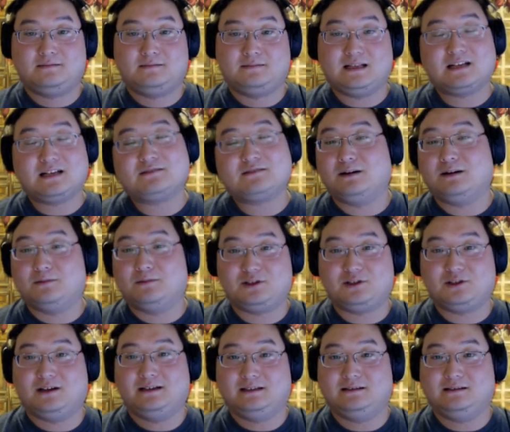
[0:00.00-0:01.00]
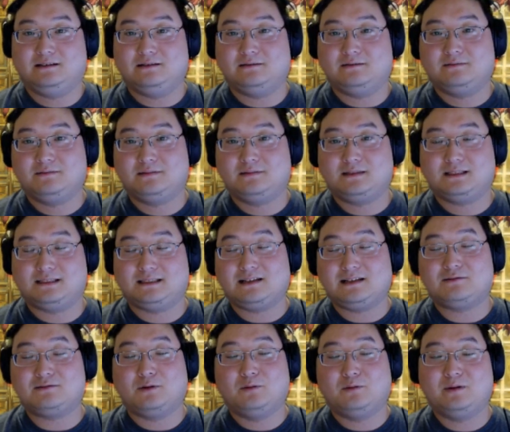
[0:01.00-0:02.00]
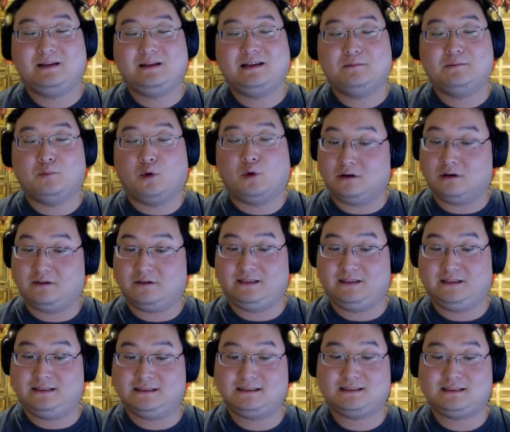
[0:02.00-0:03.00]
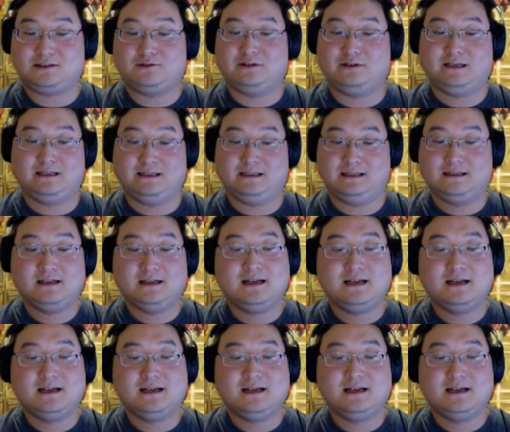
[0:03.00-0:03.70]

That's what I'm trying to do, because that's what we need more of in this Korean